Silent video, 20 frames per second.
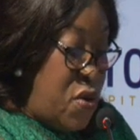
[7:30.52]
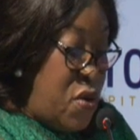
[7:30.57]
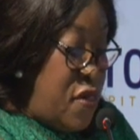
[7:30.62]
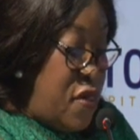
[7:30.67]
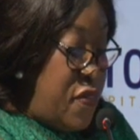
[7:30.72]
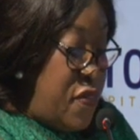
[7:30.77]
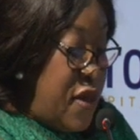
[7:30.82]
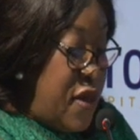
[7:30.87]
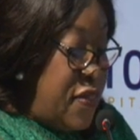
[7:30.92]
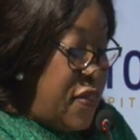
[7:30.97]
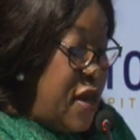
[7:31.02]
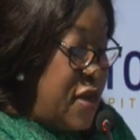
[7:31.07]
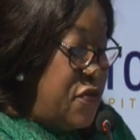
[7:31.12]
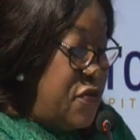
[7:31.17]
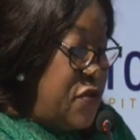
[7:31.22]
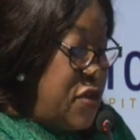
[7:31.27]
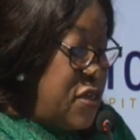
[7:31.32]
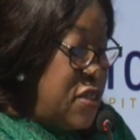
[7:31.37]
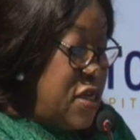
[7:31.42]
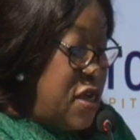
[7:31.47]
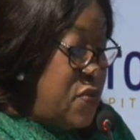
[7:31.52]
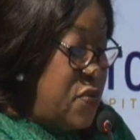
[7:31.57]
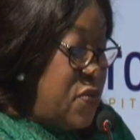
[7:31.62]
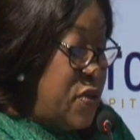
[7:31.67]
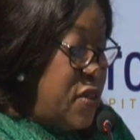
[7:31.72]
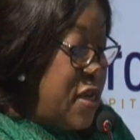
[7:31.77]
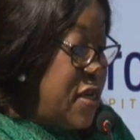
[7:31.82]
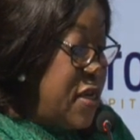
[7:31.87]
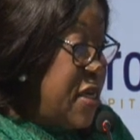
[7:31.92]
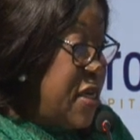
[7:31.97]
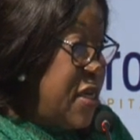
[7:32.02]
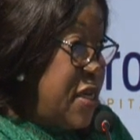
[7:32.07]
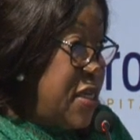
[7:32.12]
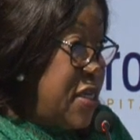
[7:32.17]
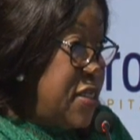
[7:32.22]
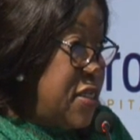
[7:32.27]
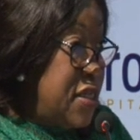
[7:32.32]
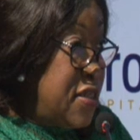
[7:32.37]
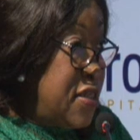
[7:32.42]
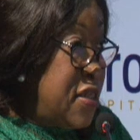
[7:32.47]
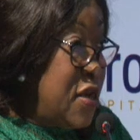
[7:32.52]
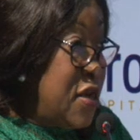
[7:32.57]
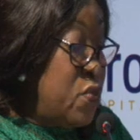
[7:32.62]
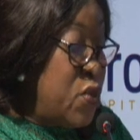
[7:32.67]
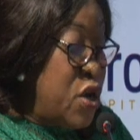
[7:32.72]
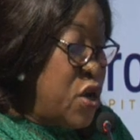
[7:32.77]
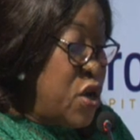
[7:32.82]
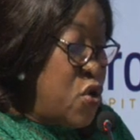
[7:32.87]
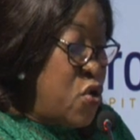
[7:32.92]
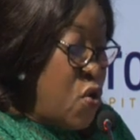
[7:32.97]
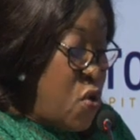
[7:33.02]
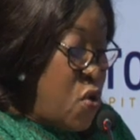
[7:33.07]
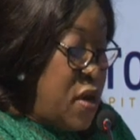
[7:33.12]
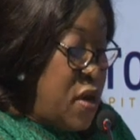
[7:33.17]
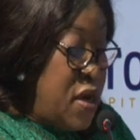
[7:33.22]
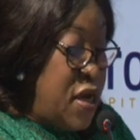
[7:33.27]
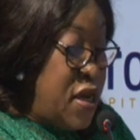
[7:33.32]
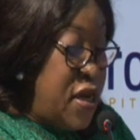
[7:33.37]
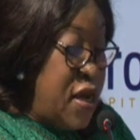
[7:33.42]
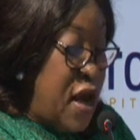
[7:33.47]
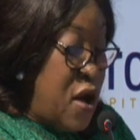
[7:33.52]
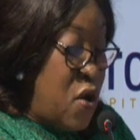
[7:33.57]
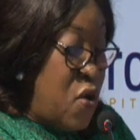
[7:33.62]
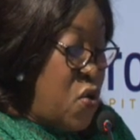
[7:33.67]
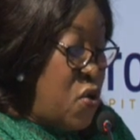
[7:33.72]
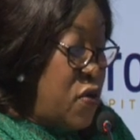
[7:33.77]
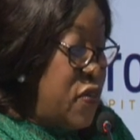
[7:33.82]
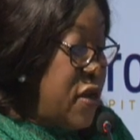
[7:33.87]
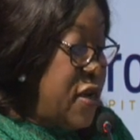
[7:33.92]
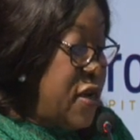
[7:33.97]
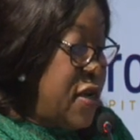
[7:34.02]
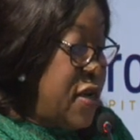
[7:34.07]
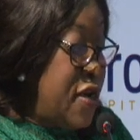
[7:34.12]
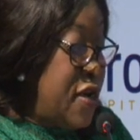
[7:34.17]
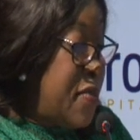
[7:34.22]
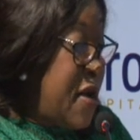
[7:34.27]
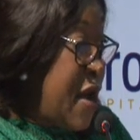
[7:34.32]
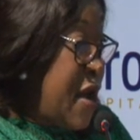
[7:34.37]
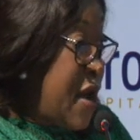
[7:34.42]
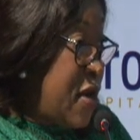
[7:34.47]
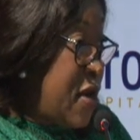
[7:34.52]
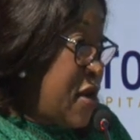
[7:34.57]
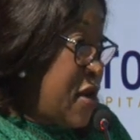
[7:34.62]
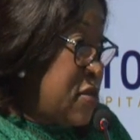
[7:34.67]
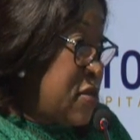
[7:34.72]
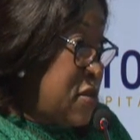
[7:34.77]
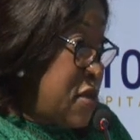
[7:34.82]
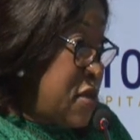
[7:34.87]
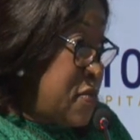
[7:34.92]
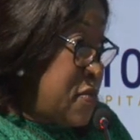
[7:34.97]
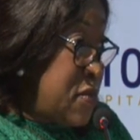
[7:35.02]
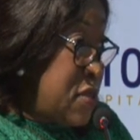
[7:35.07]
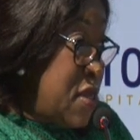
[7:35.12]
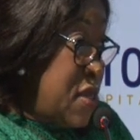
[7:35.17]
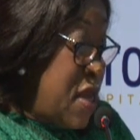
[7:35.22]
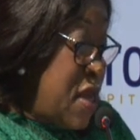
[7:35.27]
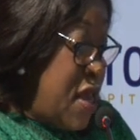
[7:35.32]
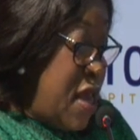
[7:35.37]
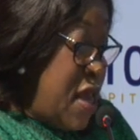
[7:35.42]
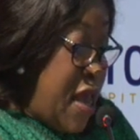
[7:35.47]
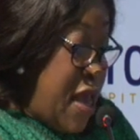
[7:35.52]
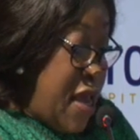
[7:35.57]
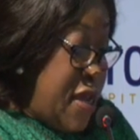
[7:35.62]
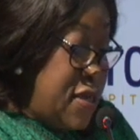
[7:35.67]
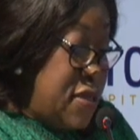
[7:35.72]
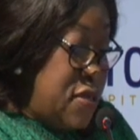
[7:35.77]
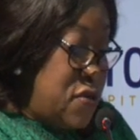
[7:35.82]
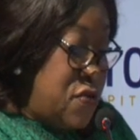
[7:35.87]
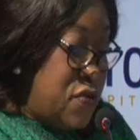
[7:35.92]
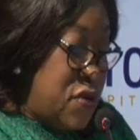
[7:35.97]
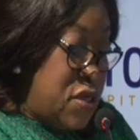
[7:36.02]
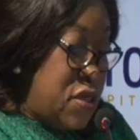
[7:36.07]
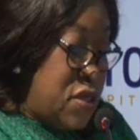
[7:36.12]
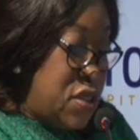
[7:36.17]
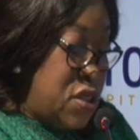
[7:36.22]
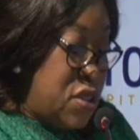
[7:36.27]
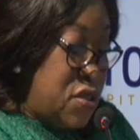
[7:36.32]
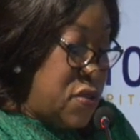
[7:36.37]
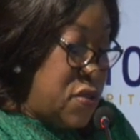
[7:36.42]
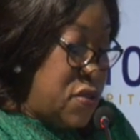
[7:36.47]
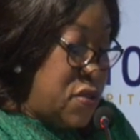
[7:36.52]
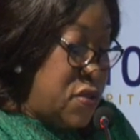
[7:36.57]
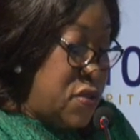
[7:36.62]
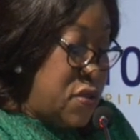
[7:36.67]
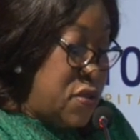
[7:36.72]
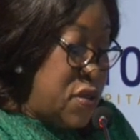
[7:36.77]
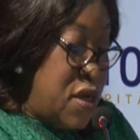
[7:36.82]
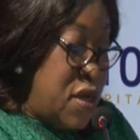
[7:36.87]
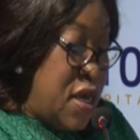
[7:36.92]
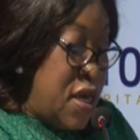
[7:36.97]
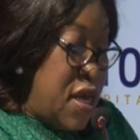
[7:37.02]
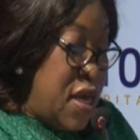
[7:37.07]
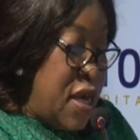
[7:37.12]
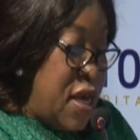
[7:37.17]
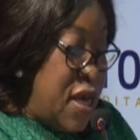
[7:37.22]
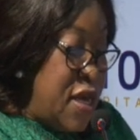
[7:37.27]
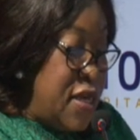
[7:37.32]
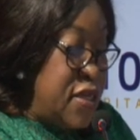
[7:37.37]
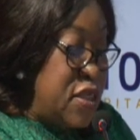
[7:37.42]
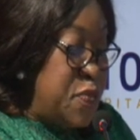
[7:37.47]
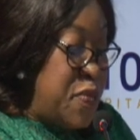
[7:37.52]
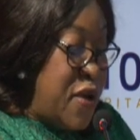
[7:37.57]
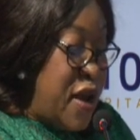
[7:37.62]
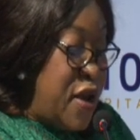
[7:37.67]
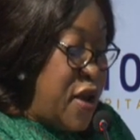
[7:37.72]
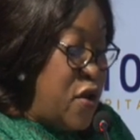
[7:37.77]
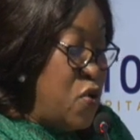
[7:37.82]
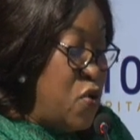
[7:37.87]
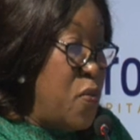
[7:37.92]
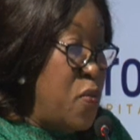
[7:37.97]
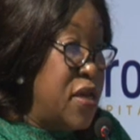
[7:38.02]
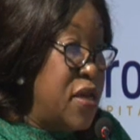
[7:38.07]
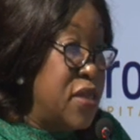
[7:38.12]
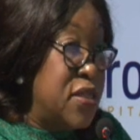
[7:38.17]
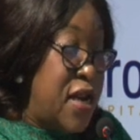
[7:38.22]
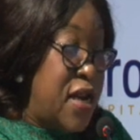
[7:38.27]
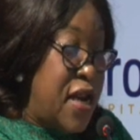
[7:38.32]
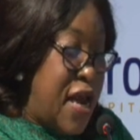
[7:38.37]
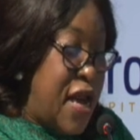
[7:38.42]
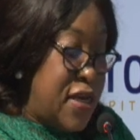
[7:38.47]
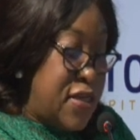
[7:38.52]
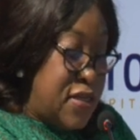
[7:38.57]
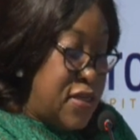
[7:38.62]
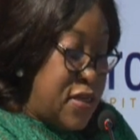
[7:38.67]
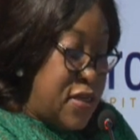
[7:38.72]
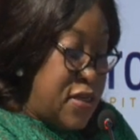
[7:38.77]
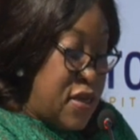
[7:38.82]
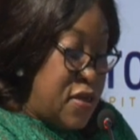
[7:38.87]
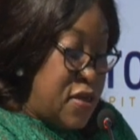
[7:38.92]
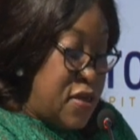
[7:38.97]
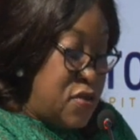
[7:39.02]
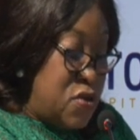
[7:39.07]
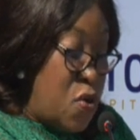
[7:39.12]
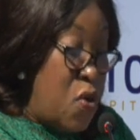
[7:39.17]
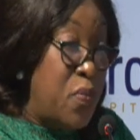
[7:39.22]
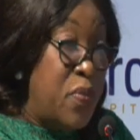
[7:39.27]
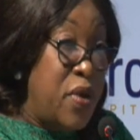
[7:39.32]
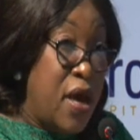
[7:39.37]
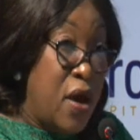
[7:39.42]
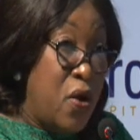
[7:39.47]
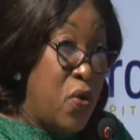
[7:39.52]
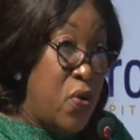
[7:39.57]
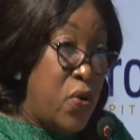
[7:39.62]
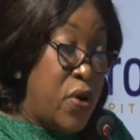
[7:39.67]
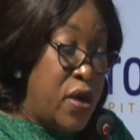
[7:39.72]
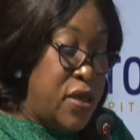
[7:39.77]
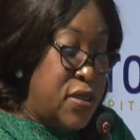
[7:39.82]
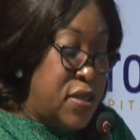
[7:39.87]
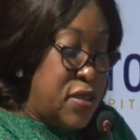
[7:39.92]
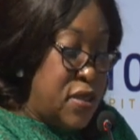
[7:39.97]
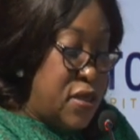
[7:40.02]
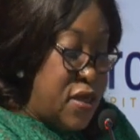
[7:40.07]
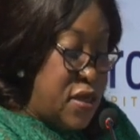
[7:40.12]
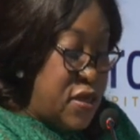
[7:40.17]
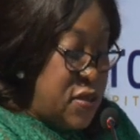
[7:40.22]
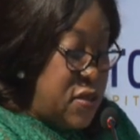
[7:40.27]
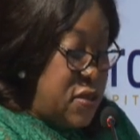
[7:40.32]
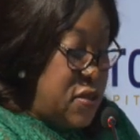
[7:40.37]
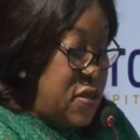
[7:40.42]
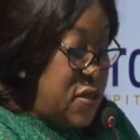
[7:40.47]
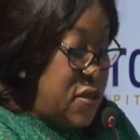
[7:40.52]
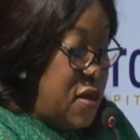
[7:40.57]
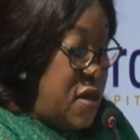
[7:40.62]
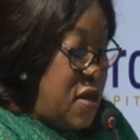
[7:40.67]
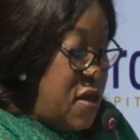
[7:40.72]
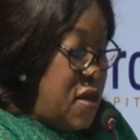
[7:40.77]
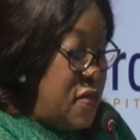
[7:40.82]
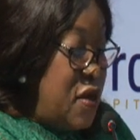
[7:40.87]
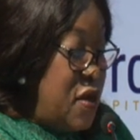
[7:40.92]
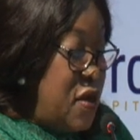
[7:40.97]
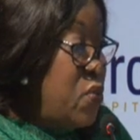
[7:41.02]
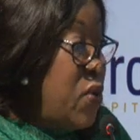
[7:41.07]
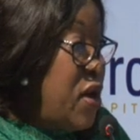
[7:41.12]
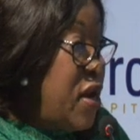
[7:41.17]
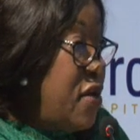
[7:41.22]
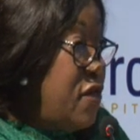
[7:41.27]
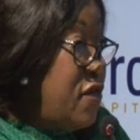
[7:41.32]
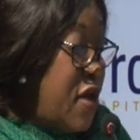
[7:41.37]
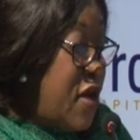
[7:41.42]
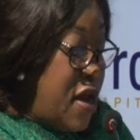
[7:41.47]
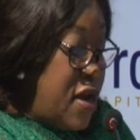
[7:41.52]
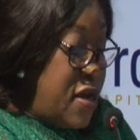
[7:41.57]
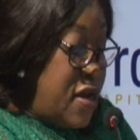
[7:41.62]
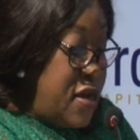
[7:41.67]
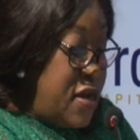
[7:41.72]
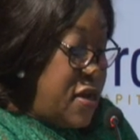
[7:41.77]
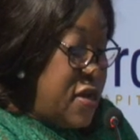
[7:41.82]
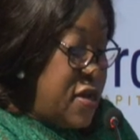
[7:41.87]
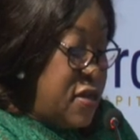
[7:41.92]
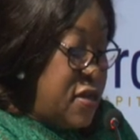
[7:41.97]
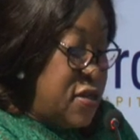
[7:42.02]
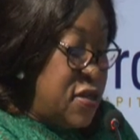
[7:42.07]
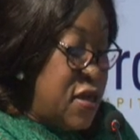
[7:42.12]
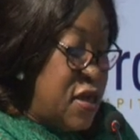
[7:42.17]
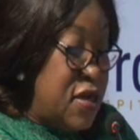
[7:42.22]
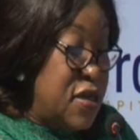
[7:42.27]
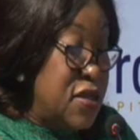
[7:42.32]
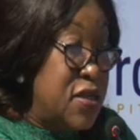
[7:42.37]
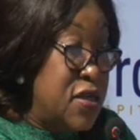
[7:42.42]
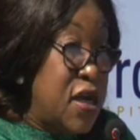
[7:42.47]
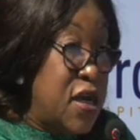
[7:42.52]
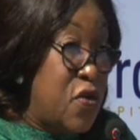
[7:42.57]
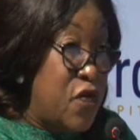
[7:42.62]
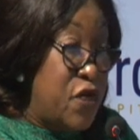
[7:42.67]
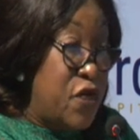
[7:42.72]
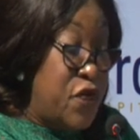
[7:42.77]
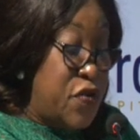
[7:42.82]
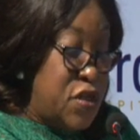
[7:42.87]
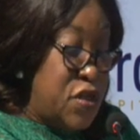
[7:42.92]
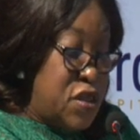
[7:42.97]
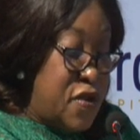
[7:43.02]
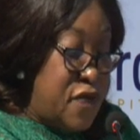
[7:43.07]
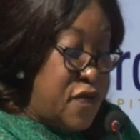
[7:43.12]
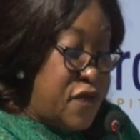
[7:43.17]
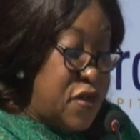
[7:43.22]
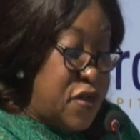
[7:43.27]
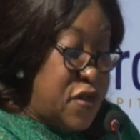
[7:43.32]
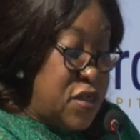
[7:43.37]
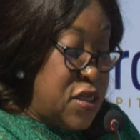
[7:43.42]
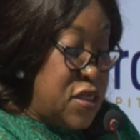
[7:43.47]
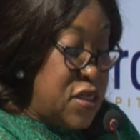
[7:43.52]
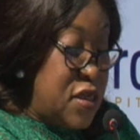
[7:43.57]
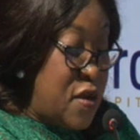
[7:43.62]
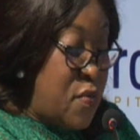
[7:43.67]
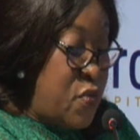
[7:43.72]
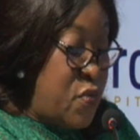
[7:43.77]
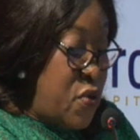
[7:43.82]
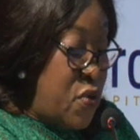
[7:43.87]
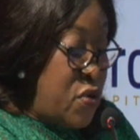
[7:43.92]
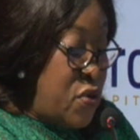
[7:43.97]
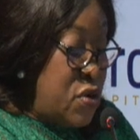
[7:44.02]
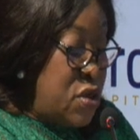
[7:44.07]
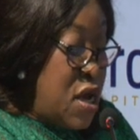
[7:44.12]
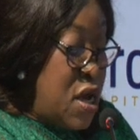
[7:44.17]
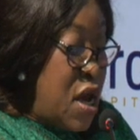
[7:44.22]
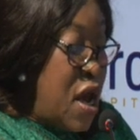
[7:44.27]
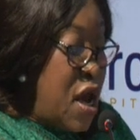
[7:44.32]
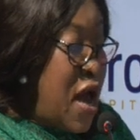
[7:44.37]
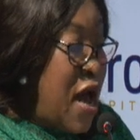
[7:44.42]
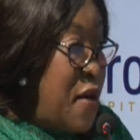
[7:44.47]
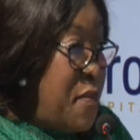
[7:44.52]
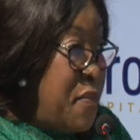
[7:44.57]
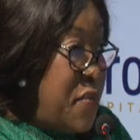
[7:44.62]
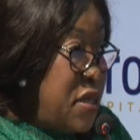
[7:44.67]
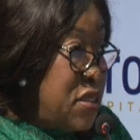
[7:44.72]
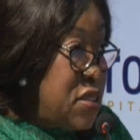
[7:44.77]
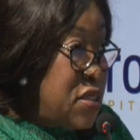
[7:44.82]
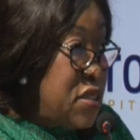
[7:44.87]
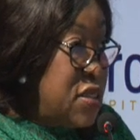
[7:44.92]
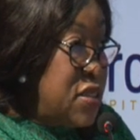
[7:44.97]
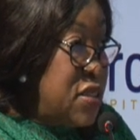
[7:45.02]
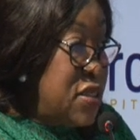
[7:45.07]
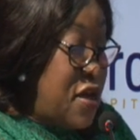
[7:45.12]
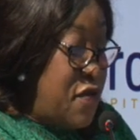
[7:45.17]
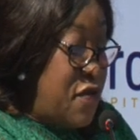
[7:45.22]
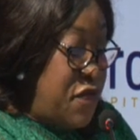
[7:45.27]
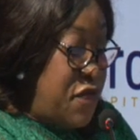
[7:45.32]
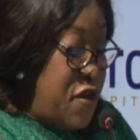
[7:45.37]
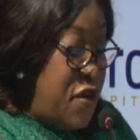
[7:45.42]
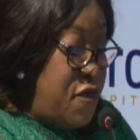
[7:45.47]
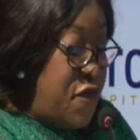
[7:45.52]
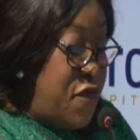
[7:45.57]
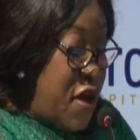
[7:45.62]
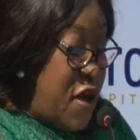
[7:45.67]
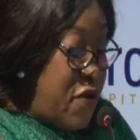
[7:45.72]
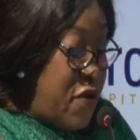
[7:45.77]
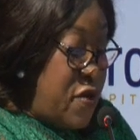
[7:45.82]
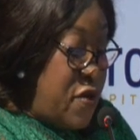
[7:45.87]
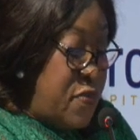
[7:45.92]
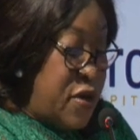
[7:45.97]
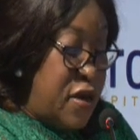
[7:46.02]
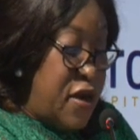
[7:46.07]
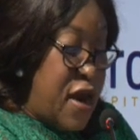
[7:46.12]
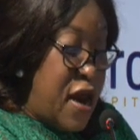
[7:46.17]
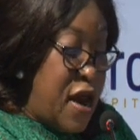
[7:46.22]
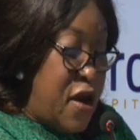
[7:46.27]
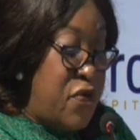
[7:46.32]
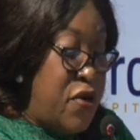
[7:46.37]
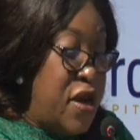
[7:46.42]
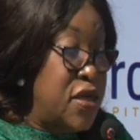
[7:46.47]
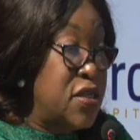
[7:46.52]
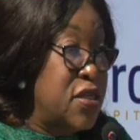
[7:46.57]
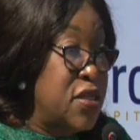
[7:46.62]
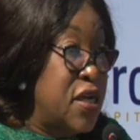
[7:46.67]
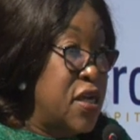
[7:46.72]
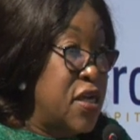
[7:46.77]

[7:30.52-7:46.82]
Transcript: that they are treated with the dignity that we normally accord the dead by our customs and traditions. It is by no means an accident or mere coincidence that whenever our leaders undertake official visits abroad, our missions have invariably arranged an